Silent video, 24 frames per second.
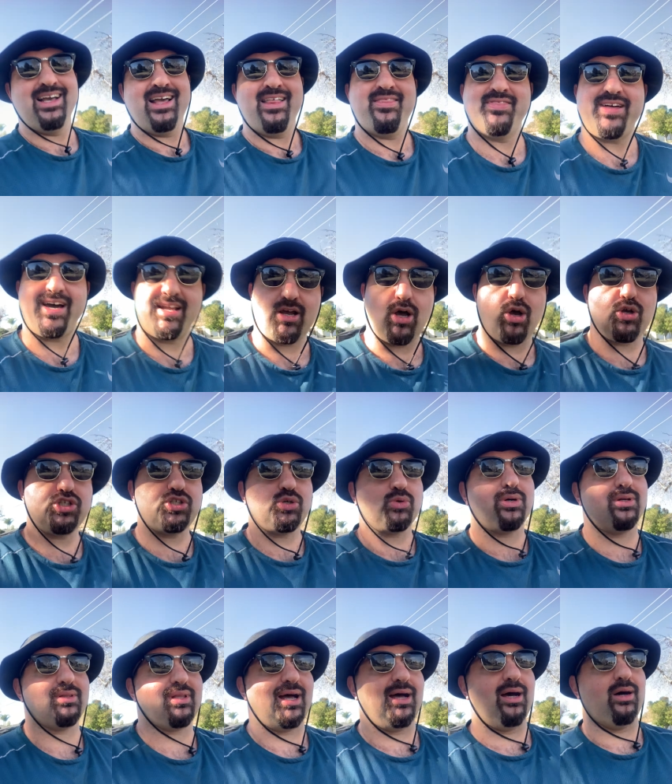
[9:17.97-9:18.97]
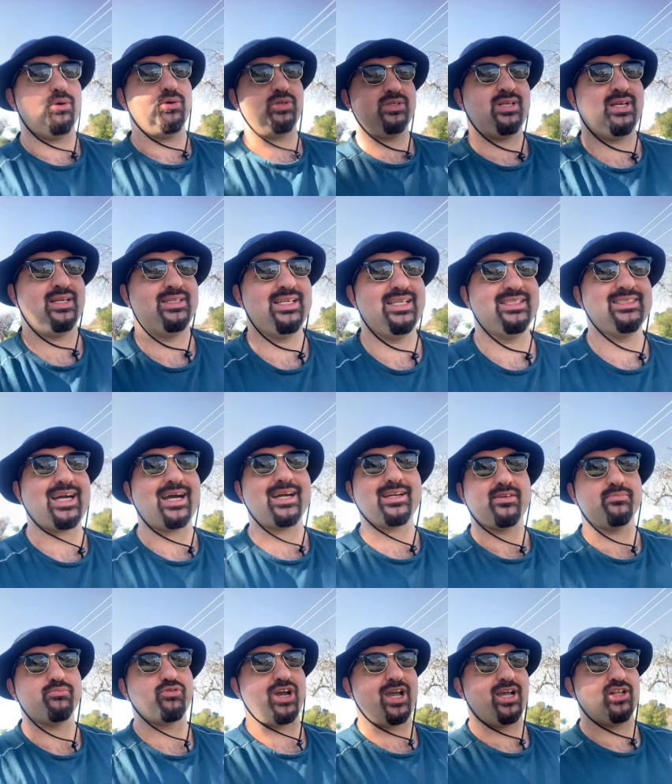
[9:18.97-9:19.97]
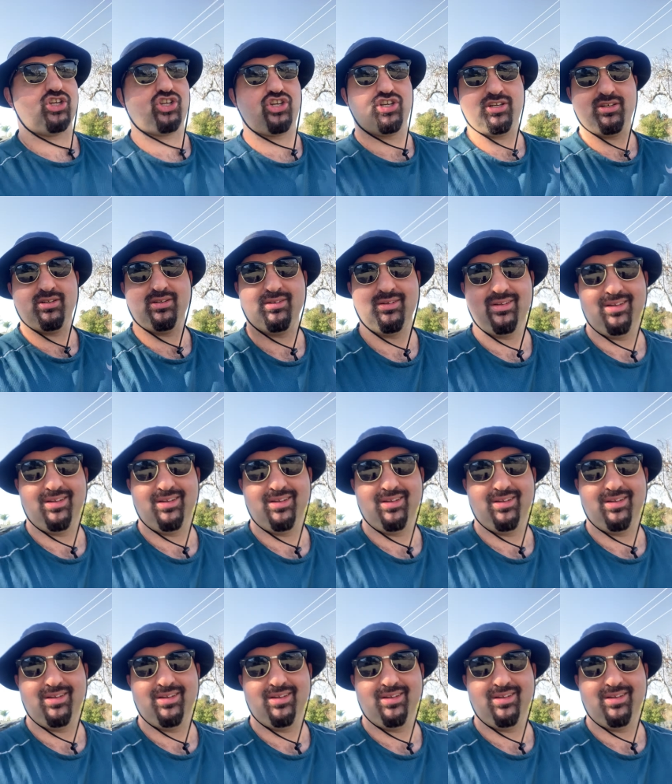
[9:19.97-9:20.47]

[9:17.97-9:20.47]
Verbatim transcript: that also allows the executive branch